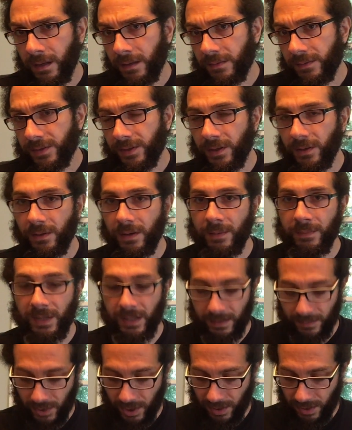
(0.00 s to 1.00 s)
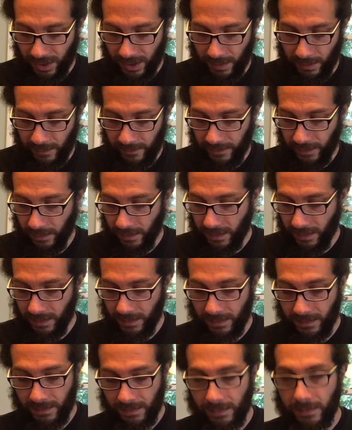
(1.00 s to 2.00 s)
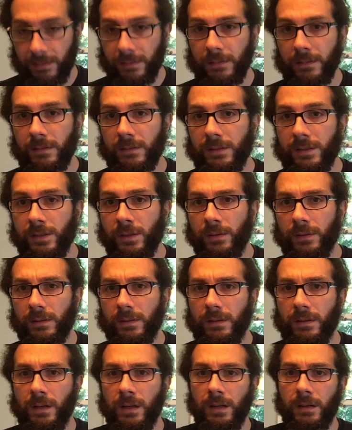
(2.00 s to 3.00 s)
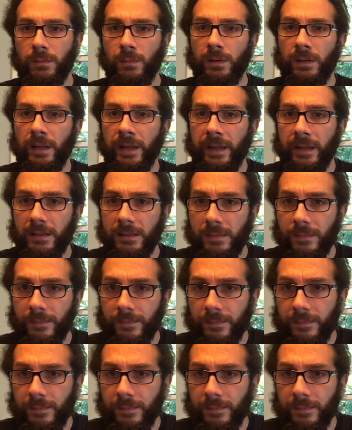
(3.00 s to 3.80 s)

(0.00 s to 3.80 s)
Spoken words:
So, I mean, I'm sure some of you can relate.